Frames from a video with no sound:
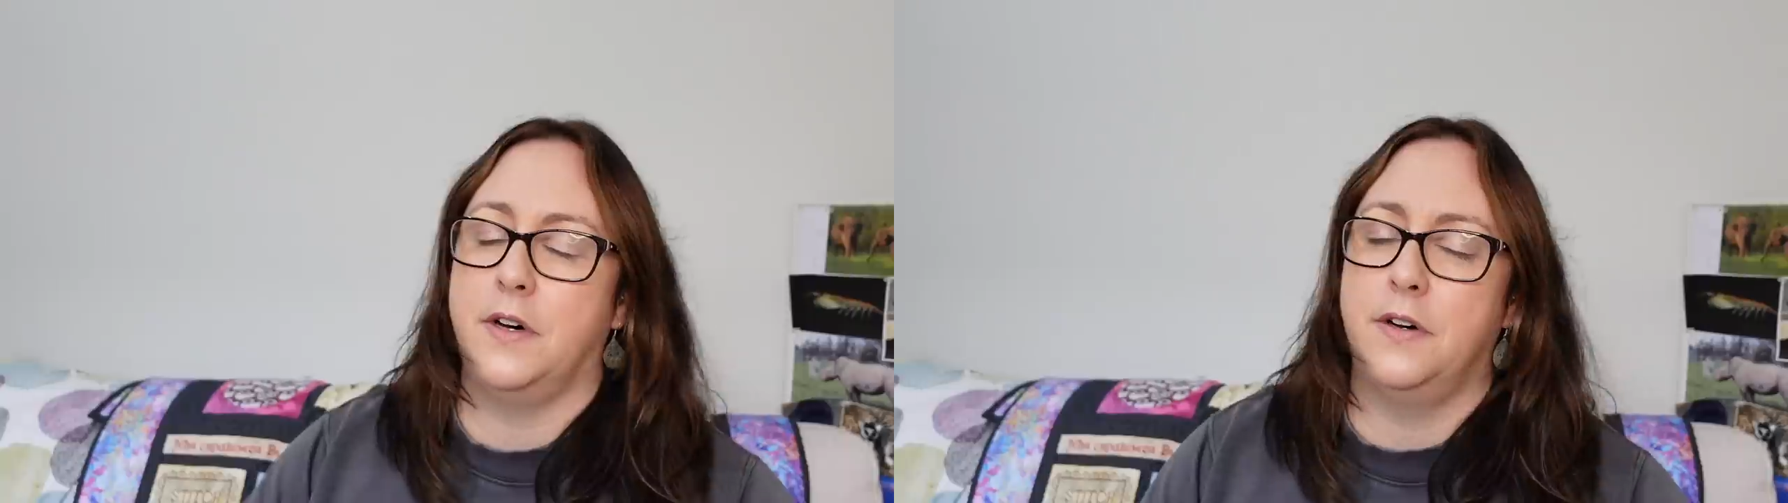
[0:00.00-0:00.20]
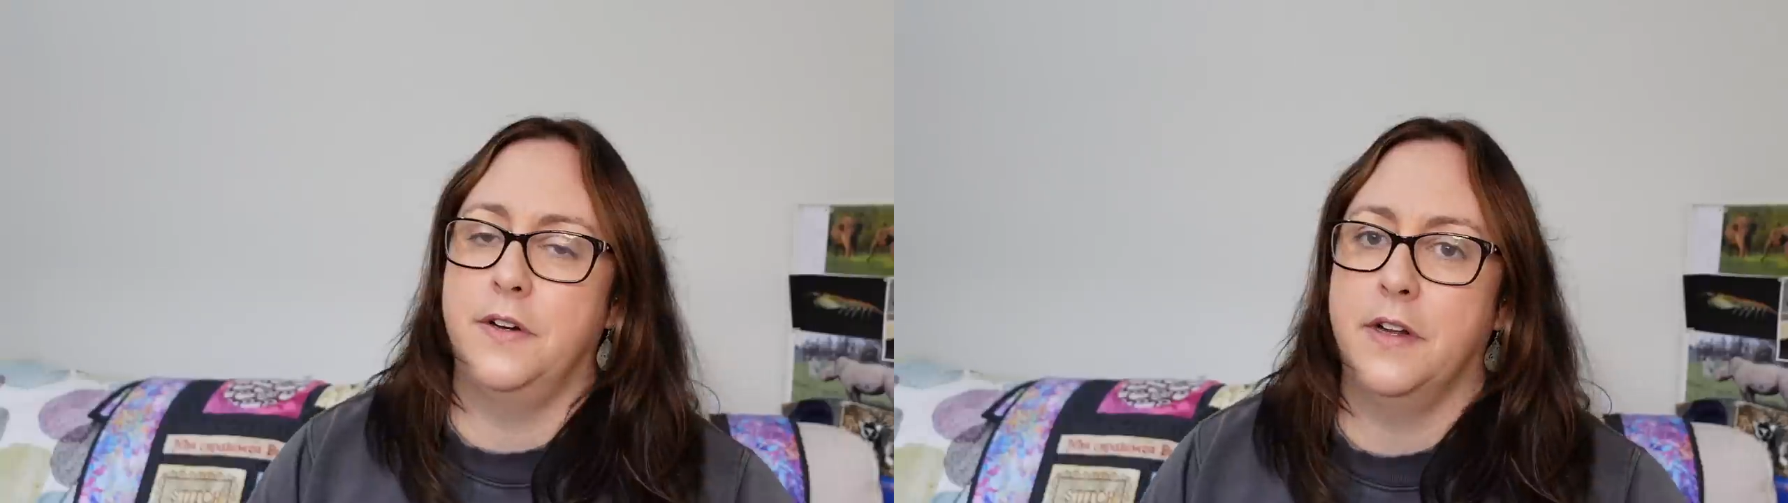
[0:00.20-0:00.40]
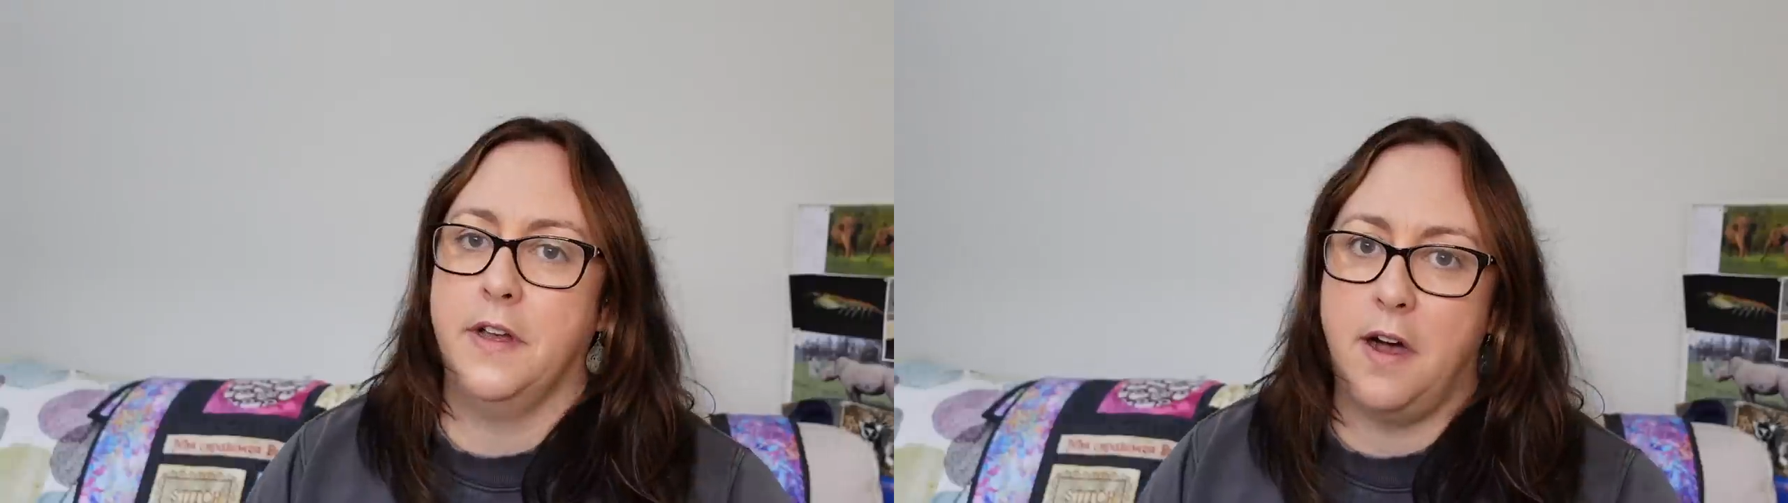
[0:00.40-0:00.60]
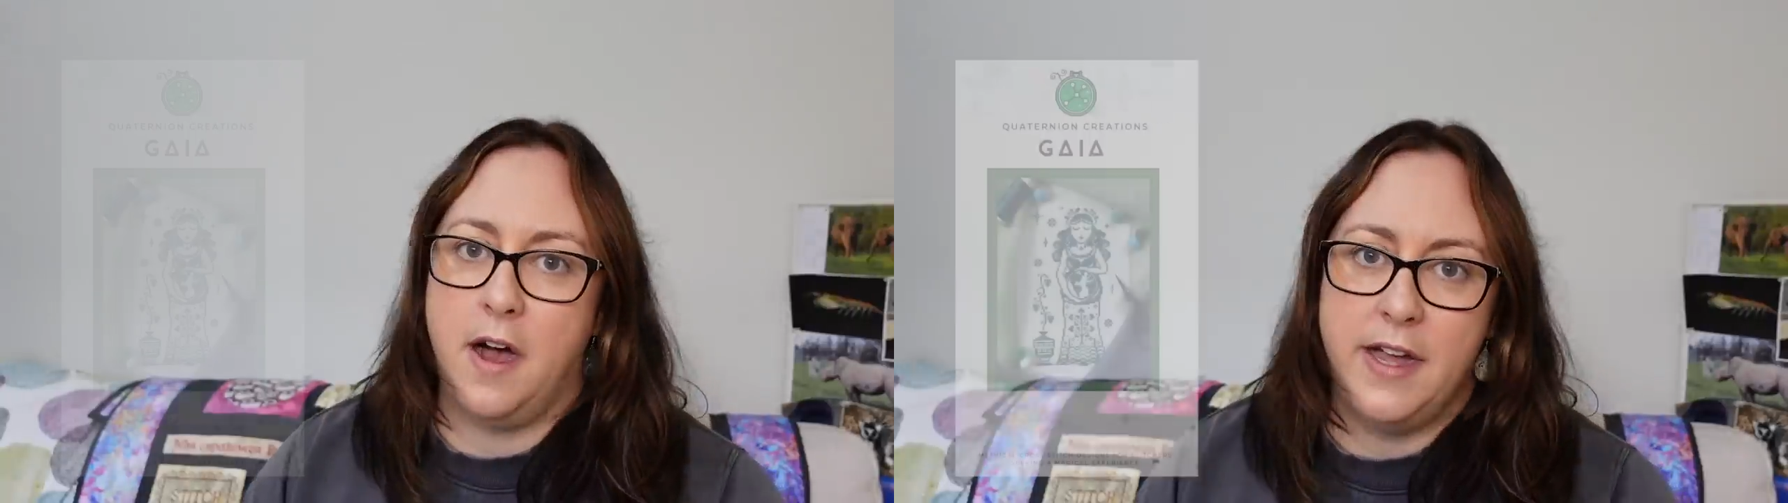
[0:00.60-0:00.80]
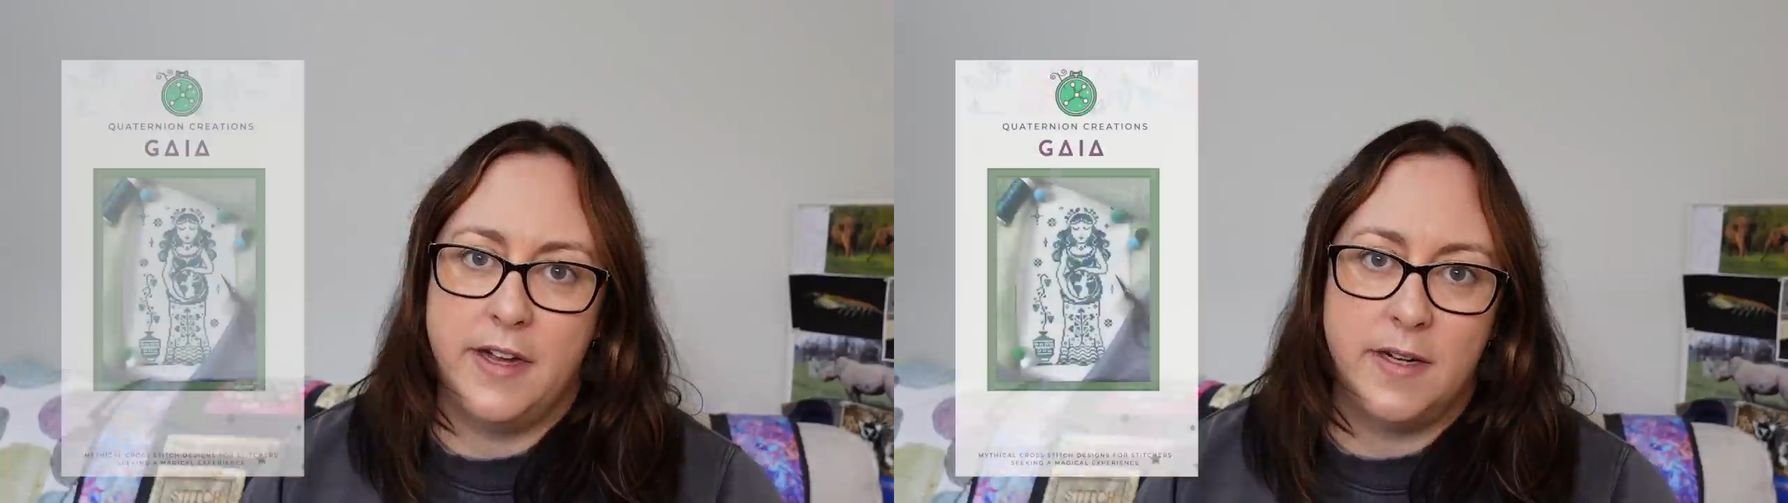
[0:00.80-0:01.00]
on
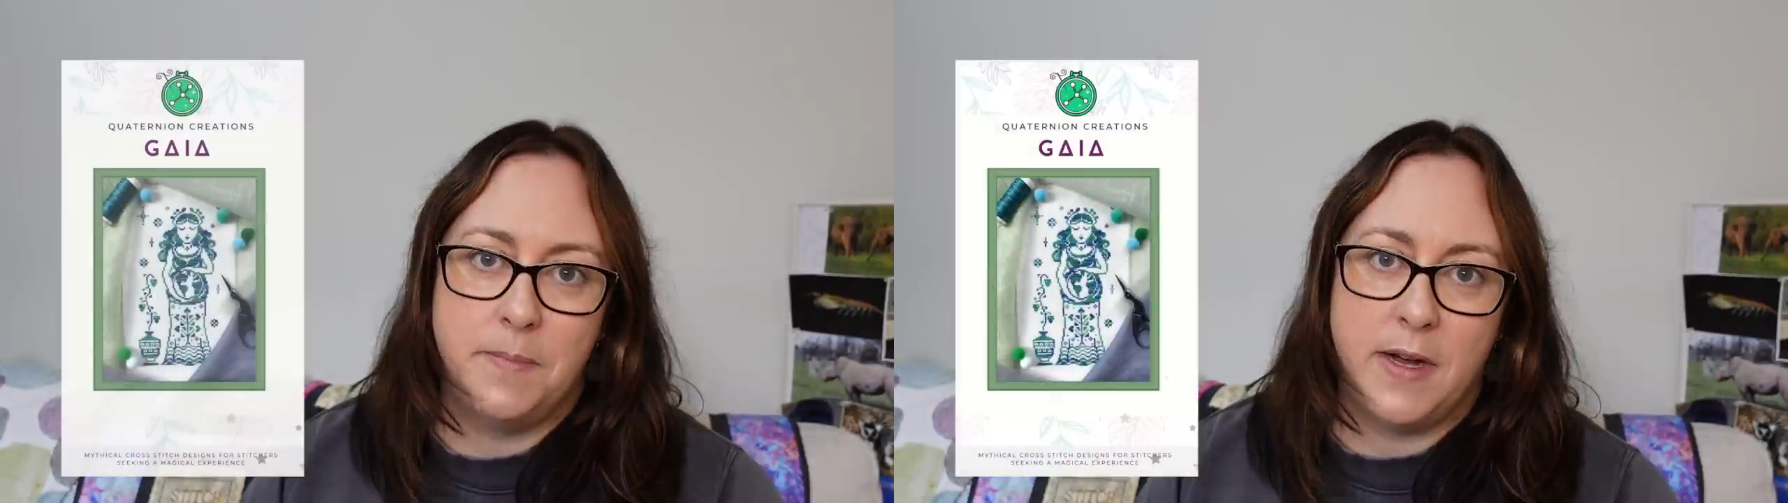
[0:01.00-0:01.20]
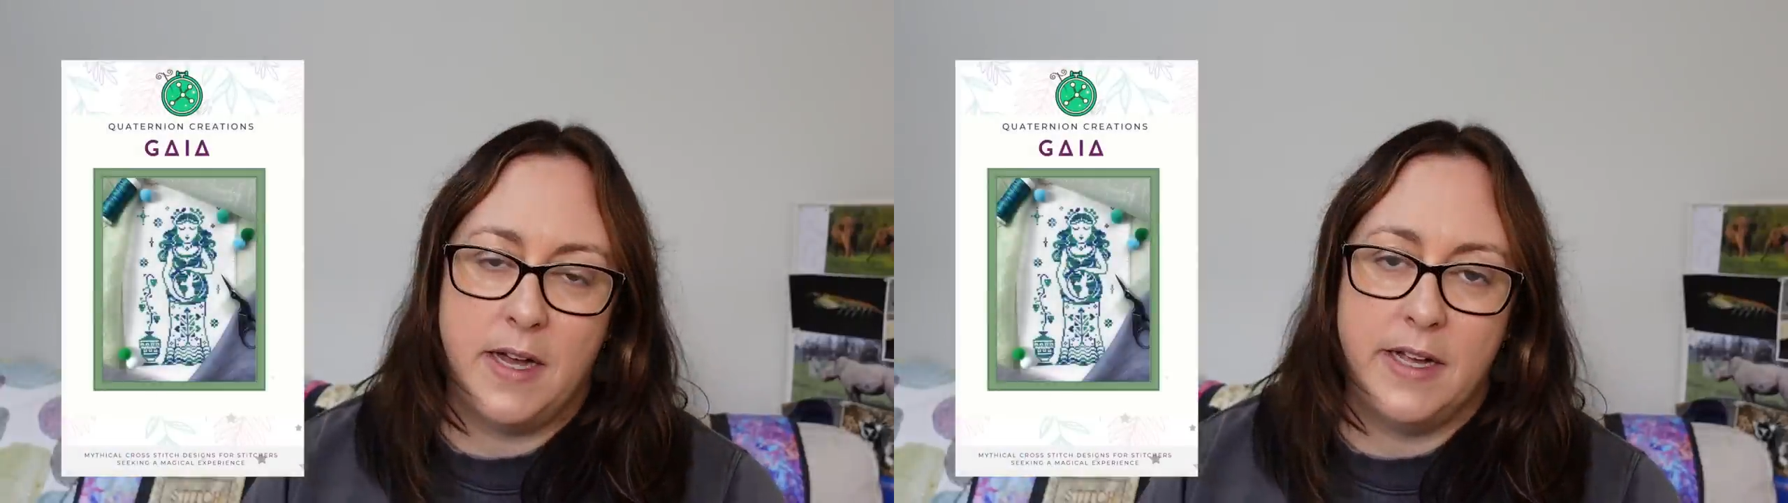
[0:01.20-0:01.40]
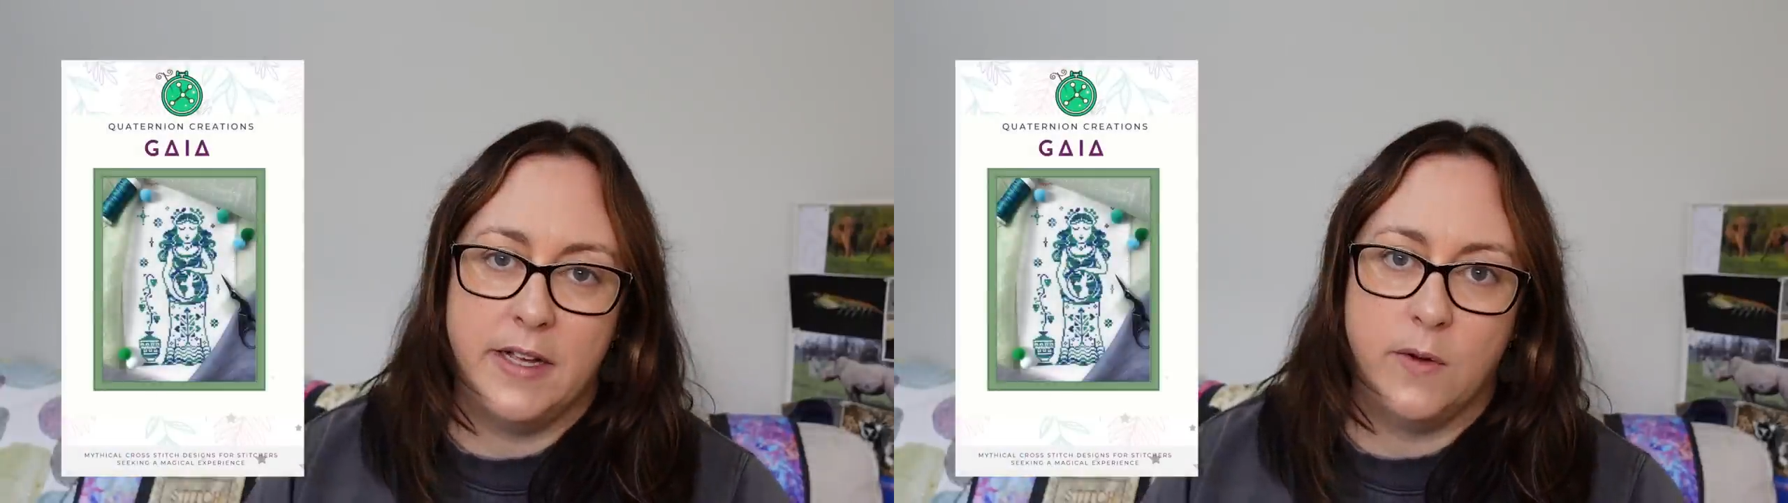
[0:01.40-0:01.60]
Gaia by